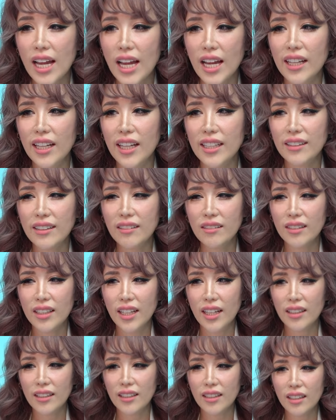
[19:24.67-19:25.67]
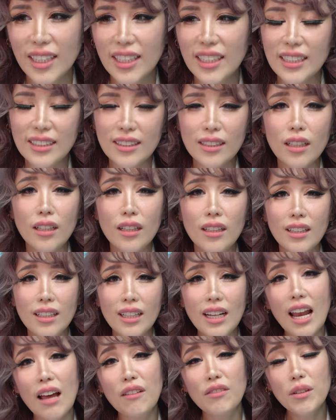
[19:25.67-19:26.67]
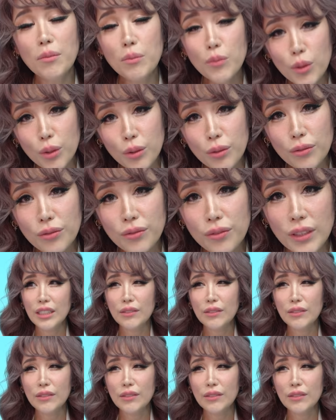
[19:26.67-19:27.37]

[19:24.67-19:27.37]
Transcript: And I think that it is a clever move,